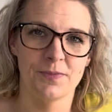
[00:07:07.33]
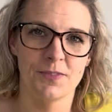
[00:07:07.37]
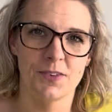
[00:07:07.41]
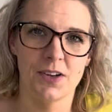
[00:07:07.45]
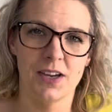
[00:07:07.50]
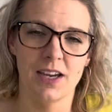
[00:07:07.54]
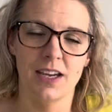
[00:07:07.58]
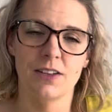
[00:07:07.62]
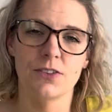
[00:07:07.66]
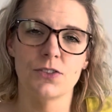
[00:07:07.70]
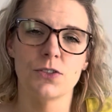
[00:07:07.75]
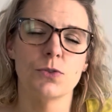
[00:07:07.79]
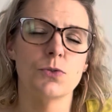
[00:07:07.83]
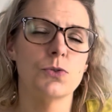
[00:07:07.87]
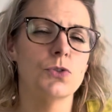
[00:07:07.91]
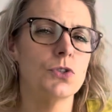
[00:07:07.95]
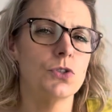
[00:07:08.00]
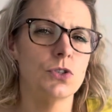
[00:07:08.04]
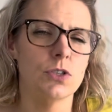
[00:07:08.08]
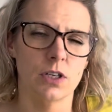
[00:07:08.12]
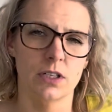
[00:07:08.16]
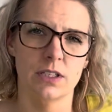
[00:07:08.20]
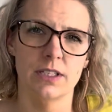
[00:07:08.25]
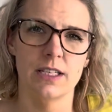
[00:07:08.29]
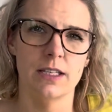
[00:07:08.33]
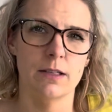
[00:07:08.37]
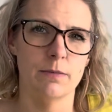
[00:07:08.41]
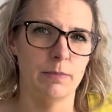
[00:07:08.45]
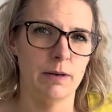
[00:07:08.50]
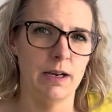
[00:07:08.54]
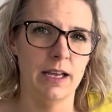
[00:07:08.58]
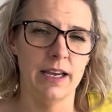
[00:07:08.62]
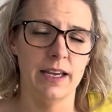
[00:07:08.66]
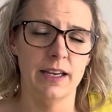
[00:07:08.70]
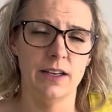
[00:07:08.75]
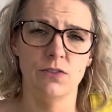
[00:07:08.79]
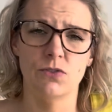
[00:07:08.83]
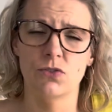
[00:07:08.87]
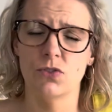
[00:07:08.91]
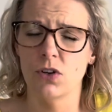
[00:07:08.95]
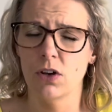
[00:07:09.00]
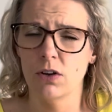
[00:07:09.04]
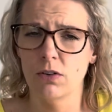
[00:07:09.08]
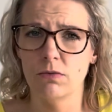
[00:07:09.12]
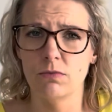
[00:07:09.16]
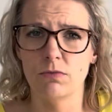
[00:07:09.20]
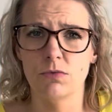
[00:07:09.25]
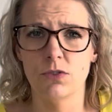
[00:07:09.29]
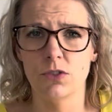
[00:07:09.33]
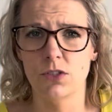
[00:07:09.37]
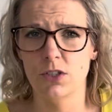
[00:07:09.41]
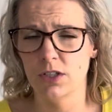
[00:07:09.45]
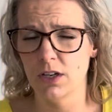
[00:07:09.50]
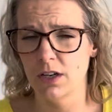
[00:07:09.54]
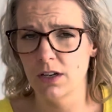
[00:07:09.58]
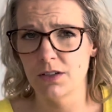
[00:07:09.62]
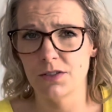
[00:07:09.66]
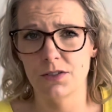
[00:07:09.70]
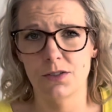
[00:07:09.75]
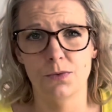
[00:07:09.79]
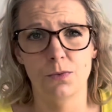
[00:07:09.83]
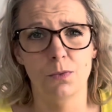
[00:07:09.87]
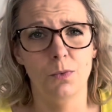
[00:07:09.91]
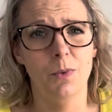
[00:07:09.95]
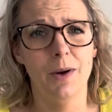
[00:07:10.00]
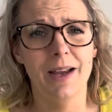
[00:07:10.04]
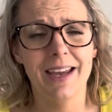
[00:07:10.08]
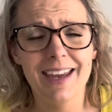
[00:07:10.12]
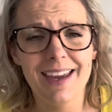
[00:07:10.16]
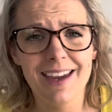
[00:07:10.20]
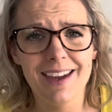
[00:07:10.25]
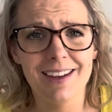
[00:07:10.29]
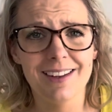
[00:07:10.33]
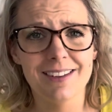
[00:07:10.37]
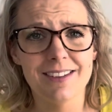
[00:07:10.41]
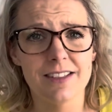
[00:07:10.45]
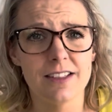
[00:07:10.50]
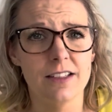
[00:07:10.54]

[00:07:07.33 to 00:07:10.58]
Okay, so study the play. Don't just wing it,